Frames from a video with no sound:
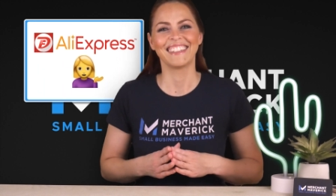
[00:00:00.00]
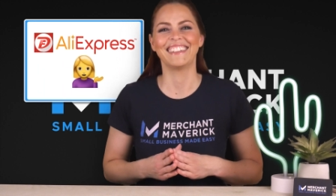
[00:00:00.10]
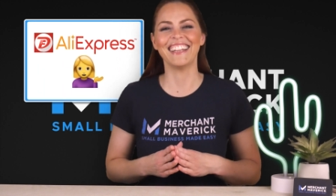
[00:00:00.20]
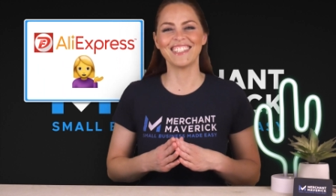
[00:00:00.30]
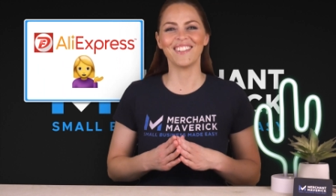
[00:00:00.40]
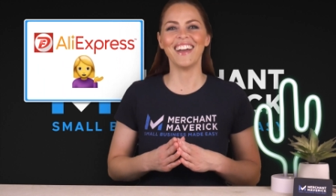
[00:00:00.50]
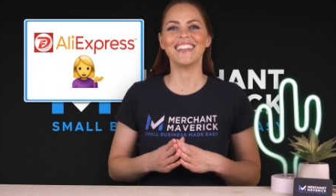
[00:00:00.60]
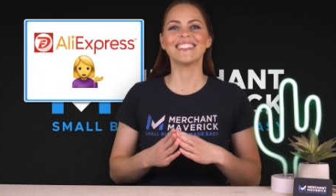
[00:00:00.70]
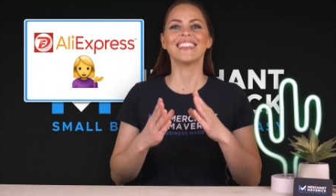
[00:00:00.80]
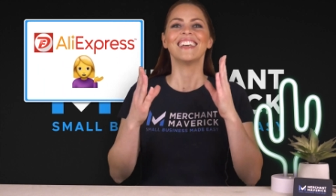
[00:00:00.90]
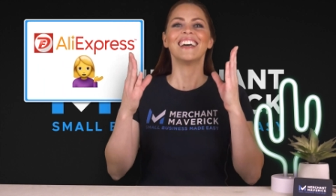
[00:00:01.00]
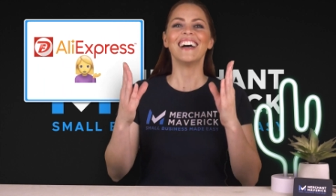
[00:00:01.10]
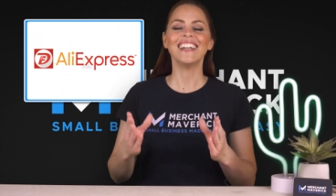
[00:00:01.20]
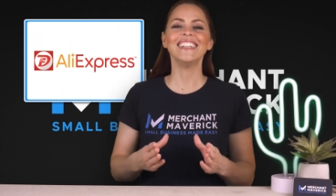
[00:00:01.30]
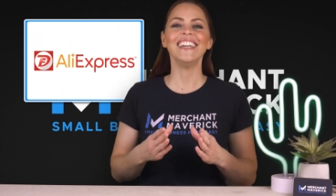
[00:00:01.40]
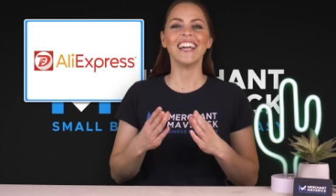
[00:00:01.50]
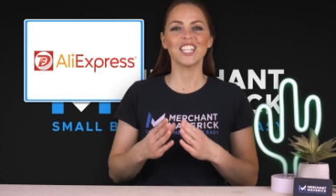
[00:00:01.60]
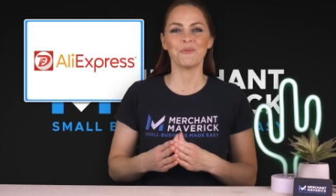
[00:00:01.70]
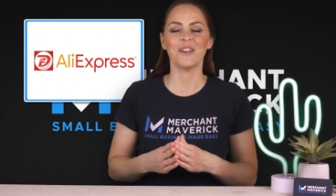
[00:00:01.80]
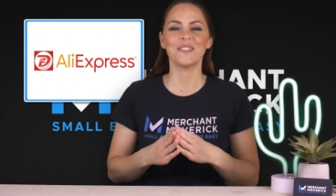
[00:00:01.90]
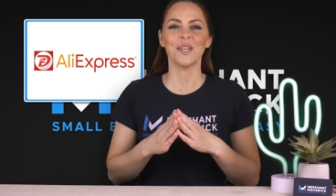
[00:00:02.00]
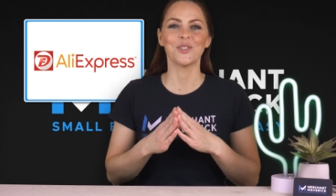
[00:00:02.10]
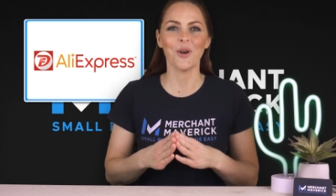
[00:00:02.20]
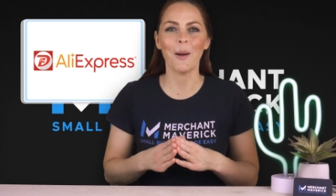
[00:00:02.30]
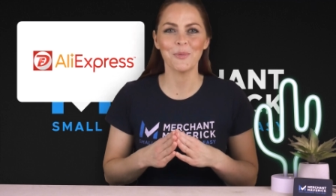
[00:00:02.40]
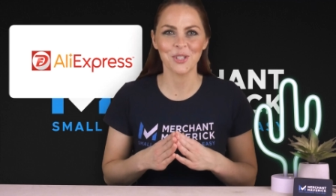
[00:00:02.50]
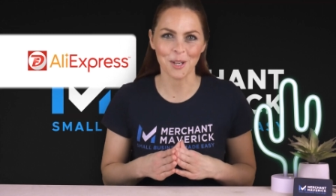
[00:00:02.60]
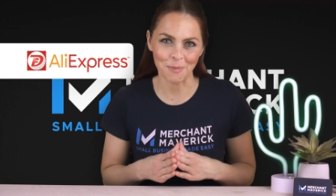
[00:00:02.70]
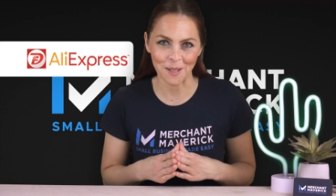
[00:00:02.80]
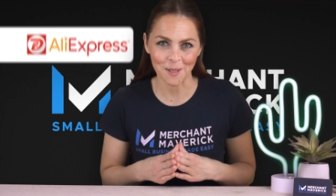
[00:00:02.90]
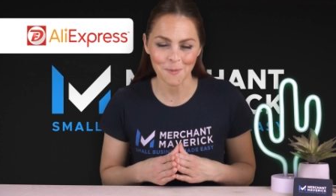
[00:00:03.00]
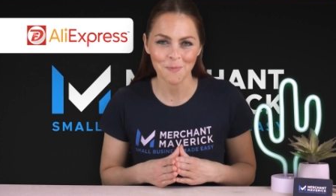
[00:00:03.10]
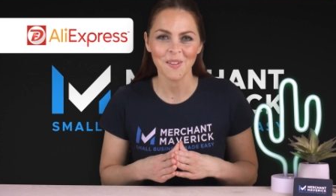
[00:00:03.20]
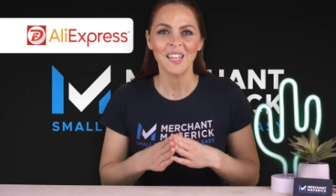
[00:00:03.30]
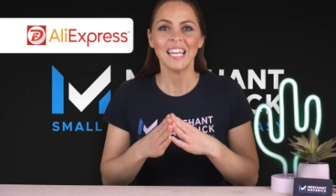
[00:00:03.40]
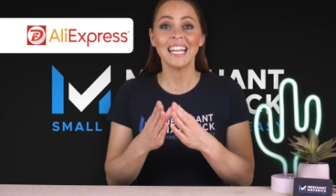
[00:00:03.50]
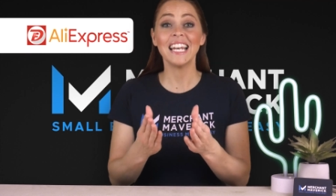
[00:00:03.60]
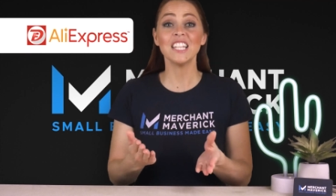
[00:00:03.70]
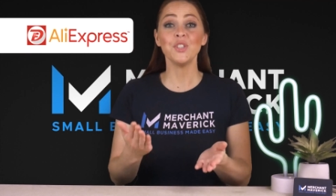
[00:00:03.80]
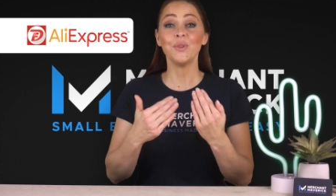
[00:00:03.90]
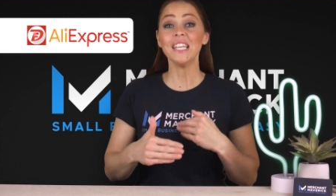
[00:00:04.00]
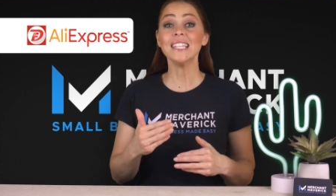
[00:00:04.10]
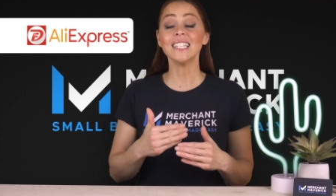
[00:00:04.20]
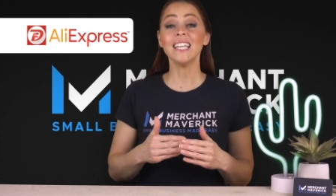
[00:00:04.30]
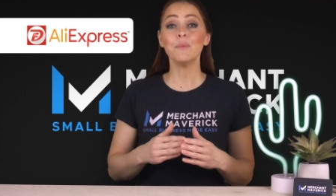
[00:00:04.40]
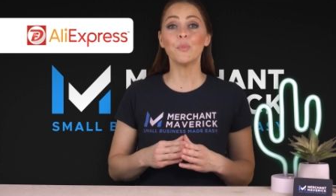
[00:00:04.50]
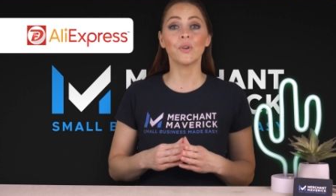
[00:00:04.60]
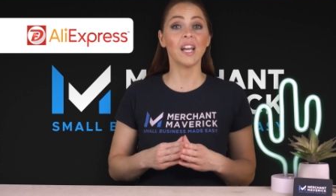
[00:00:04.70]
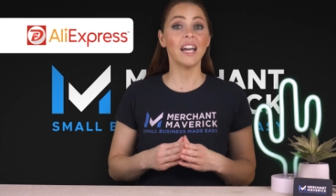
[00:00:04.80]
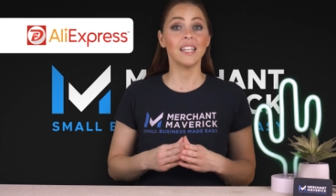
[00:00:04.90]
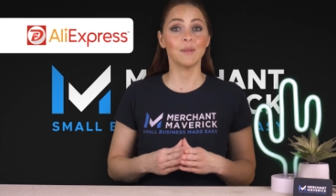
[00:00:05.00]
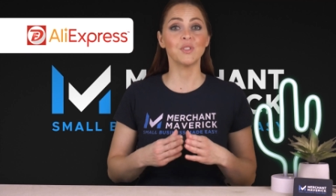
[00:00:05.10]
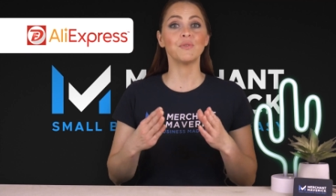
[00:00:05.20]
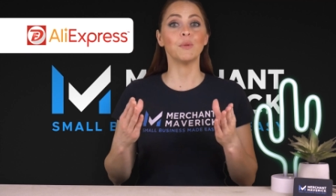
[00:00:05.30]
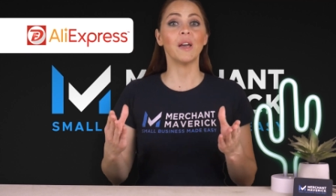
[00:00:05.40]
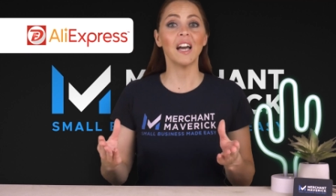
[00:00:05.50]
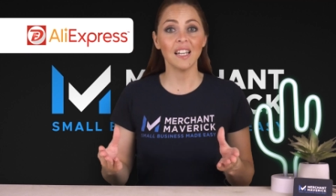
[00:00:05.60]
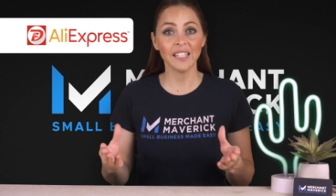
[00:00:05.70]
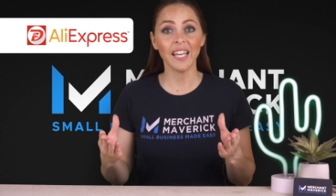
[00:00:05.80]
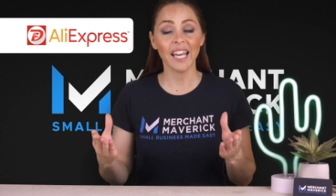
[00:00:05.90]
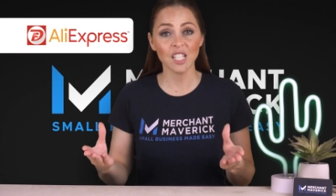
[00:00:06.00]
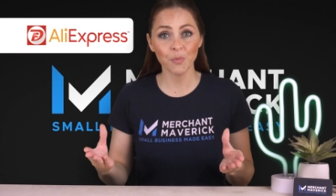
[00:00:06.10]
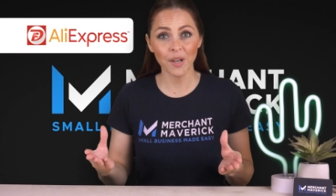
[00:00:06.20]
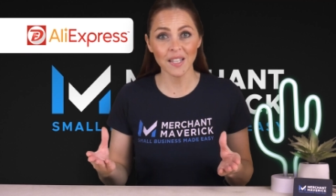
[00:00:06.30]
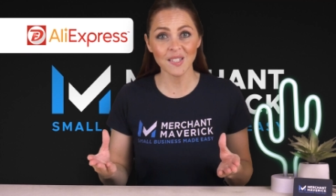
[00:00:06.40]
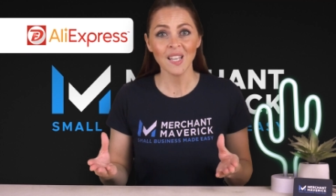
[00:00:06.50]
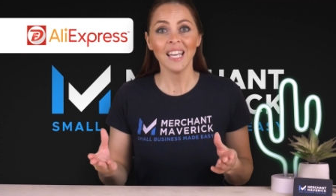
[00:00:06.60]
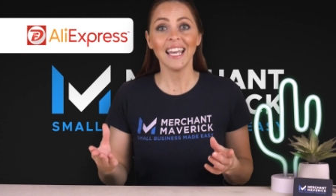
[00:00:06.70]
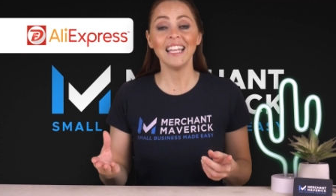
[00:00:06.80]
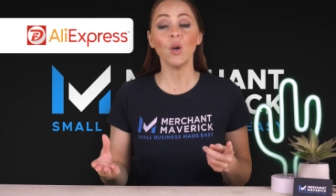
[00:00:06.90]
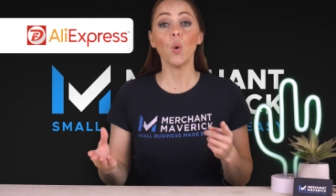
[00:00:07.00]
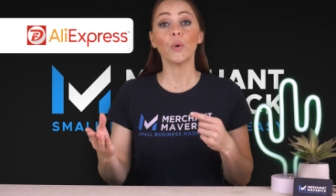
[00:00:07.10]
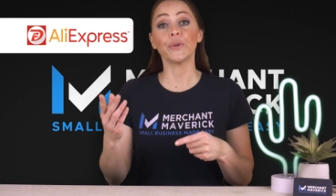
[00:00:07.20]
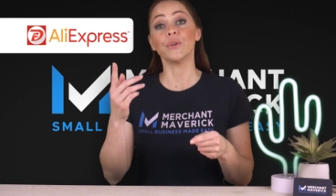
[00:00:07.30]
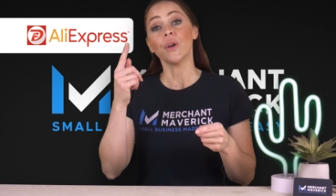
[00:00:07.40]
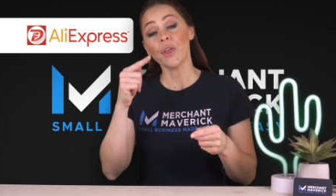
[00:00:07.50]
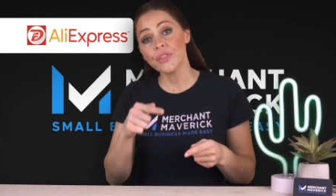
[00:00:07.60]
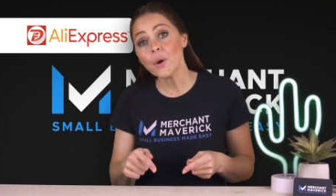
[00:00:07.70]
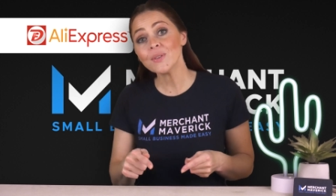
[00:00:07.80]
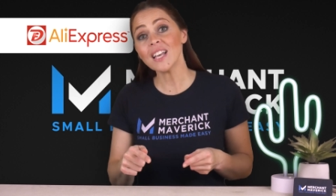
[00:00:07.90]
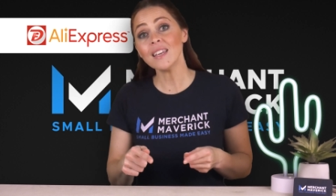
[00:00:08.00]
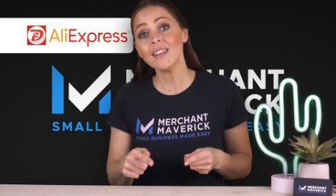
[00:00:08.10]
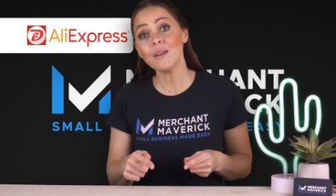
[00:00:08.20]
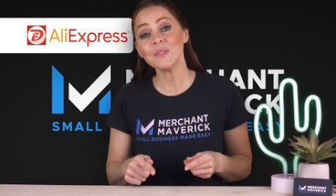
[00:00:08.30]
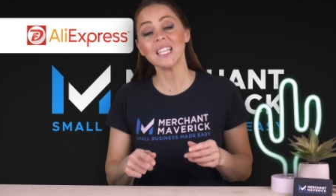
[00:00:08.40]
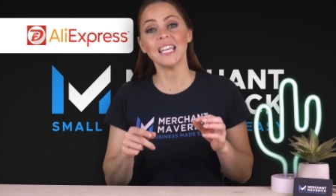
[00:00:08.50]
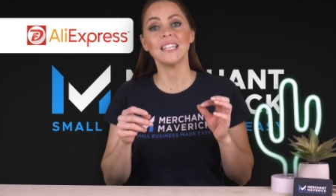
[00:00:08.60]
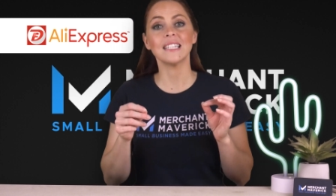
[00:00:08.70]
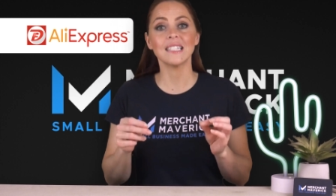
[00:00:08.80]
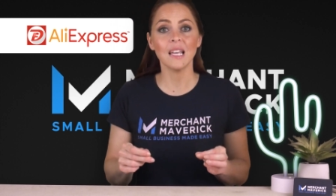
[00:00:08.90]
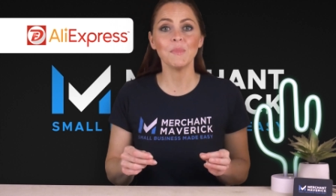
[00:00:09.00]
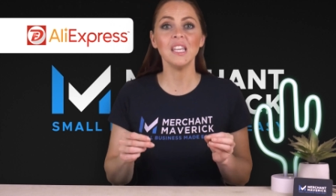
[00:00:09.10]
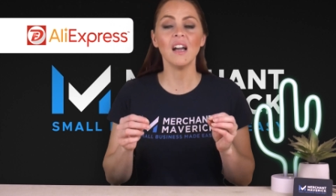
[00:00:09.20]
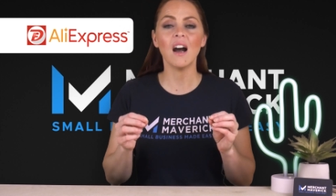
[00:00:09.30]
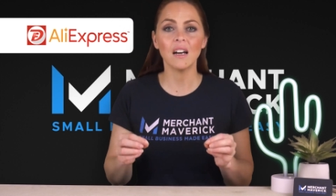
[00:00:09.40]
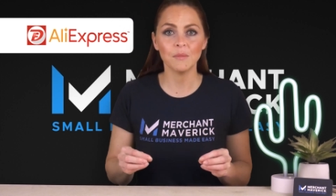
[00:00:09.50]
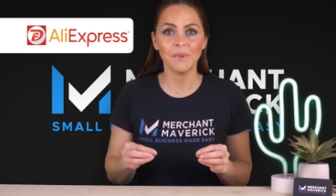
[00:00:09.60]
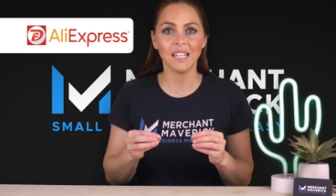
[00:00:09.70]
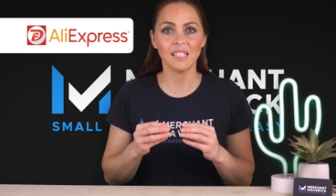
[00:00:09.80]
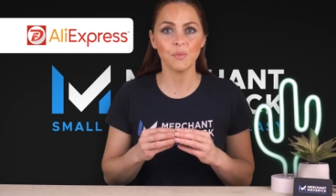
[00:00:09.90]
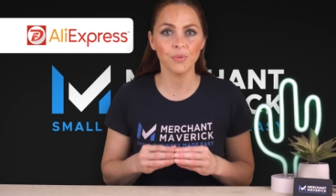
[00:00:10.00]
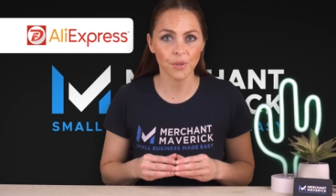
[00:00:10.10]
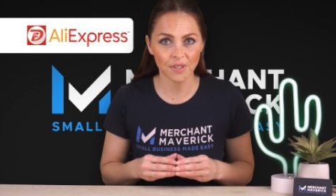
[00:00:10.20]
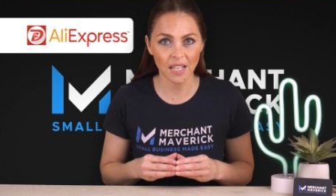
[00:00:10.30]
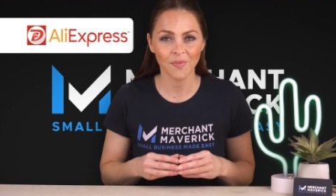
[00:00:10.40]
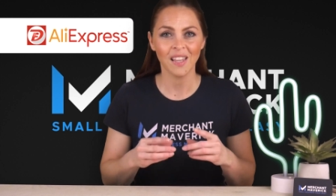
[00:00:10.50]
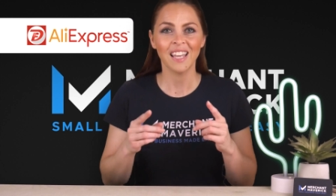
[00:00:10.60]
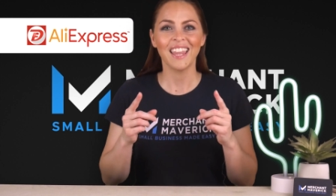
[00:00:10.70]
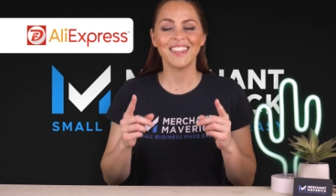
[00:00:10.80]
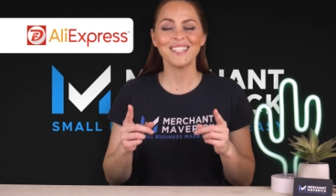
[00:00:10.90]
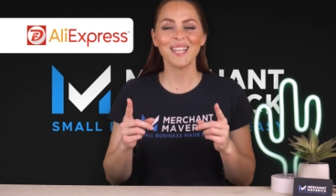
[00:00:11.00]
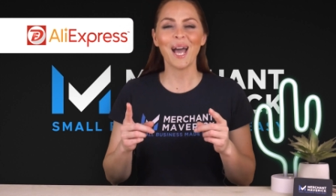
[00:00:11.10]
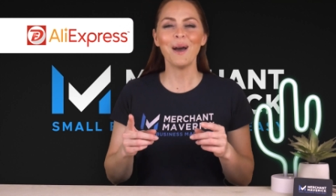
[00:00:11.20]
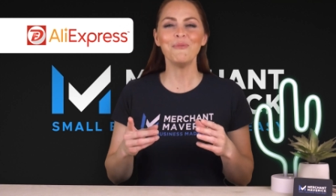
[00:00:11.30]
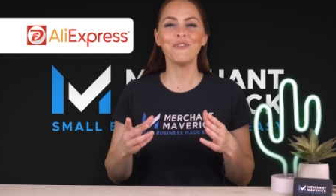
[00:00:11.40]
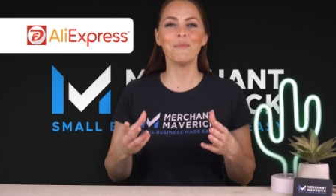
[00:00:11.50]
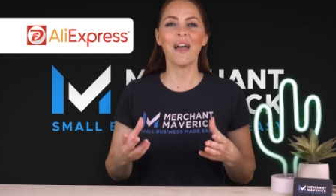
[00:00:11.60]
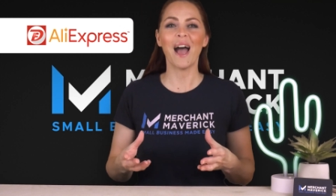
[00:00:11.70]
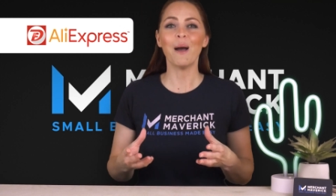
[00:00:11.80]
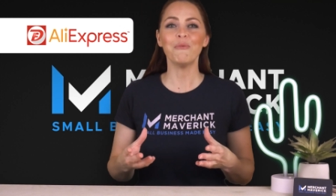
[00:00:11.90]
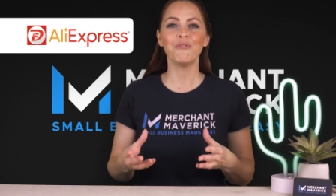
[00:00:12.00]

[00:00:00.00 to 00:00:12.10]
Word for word: That's right, AliExpress dropshipping. It lets you easily import items from AliExpress and order those items in a semi-automated process. This app from App